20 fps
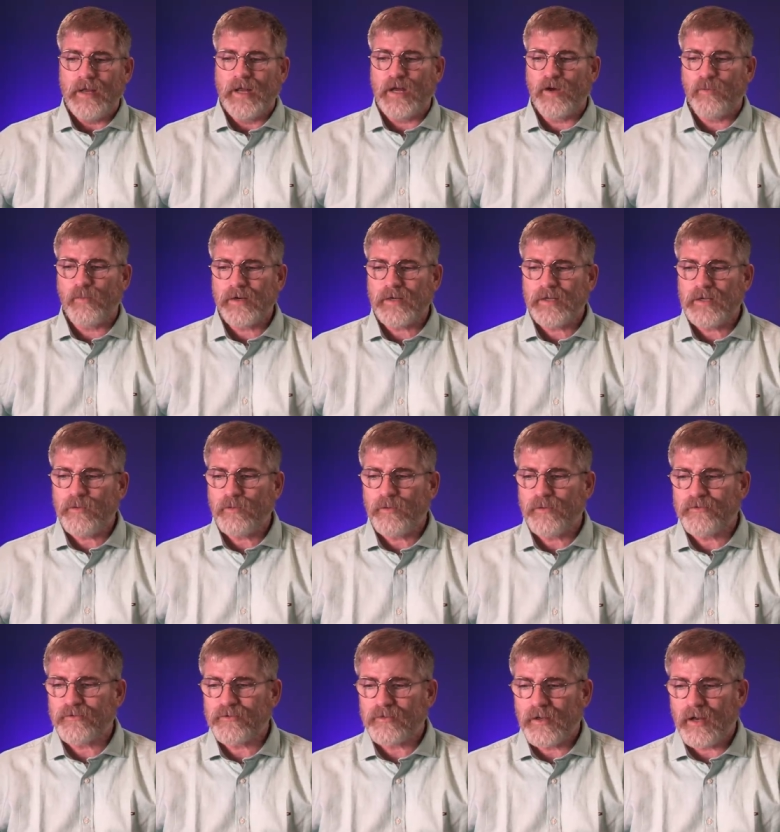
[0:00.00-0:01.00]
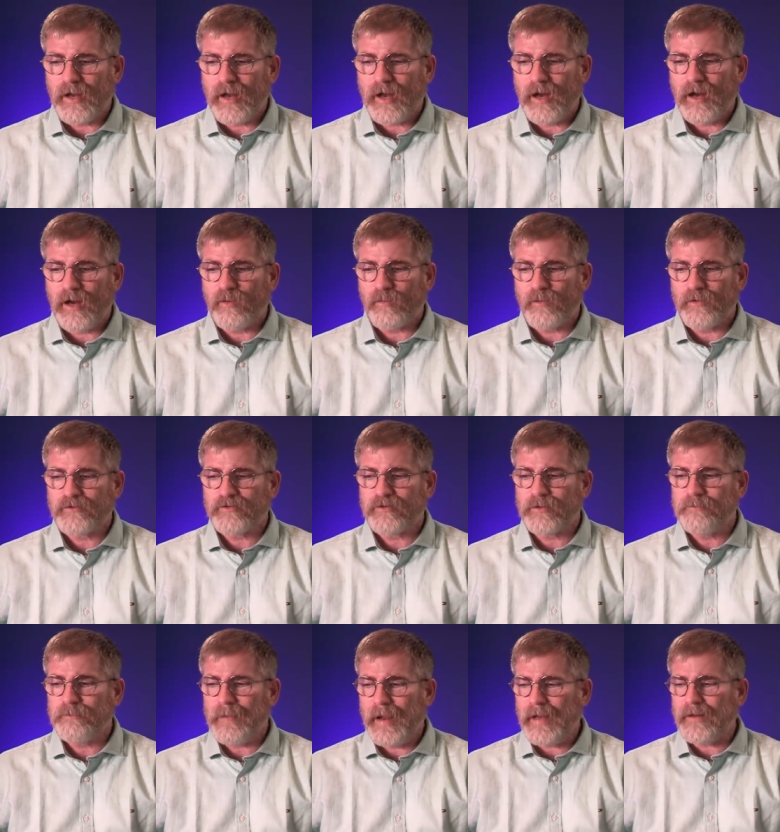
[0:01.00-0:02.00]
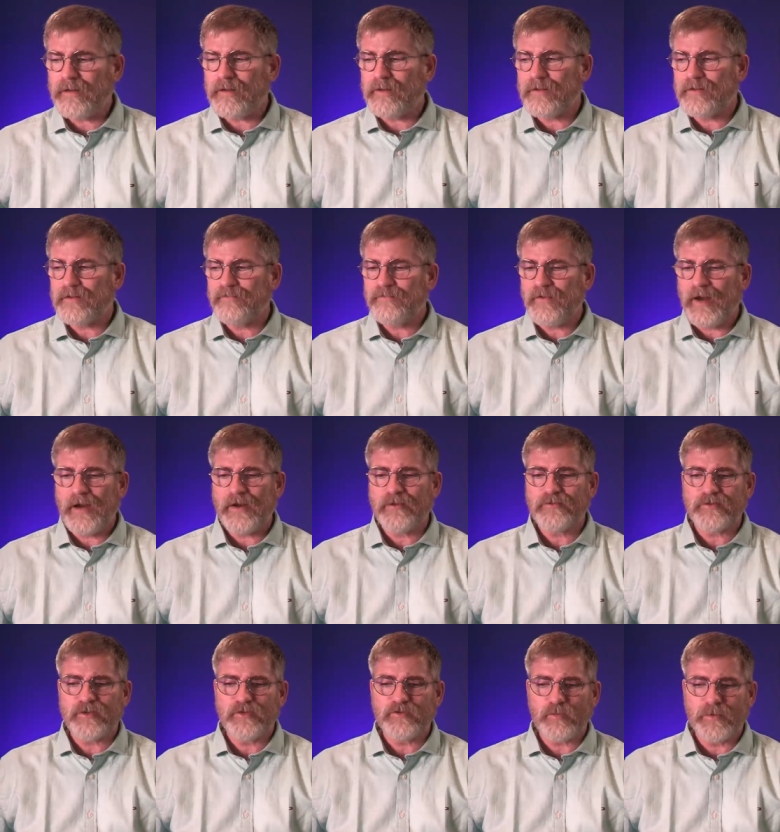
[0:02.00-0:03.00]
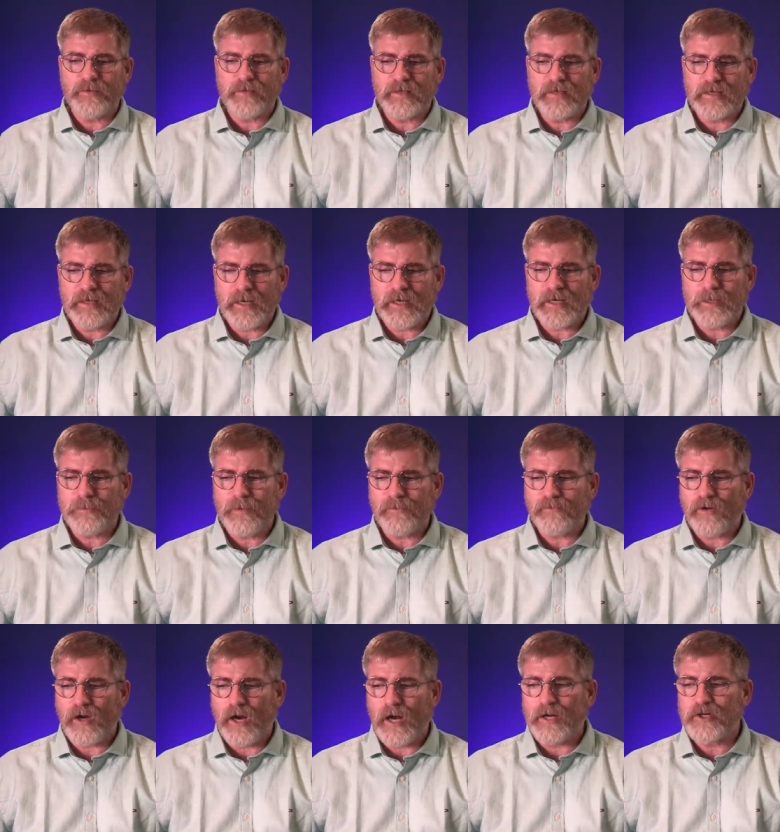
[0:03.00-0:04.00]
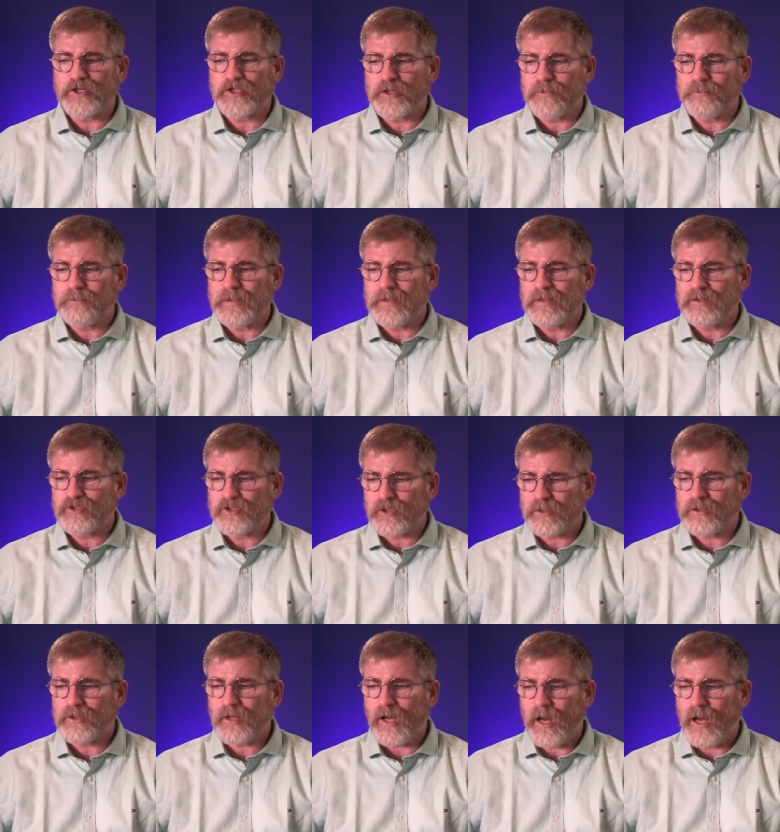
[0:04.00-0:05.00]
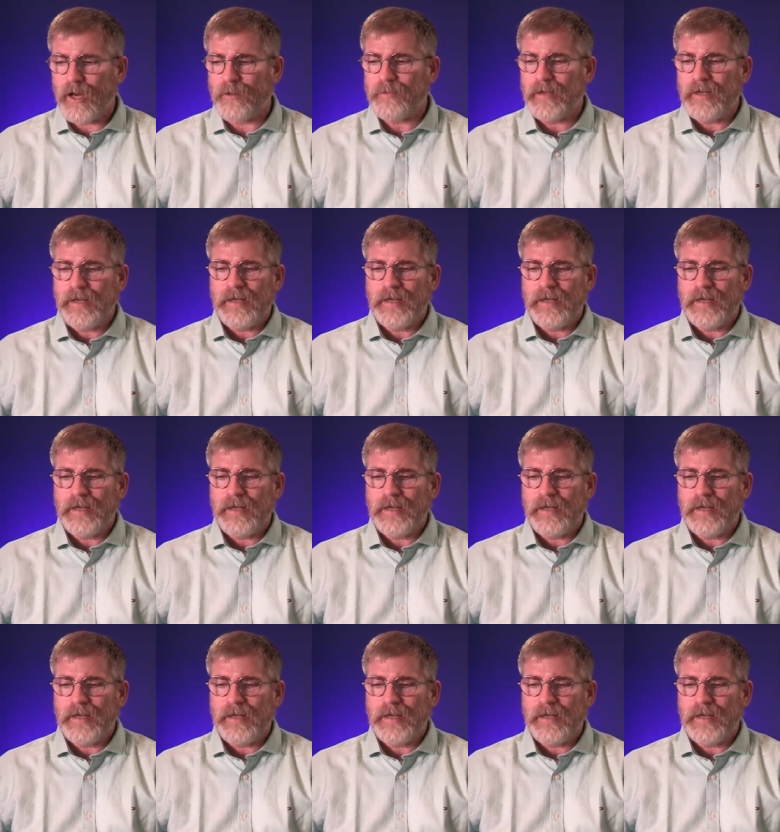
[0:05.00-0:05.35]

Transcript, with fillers: And when he was uh, was demanded of the Pharisees when the kingdom of God should be should come,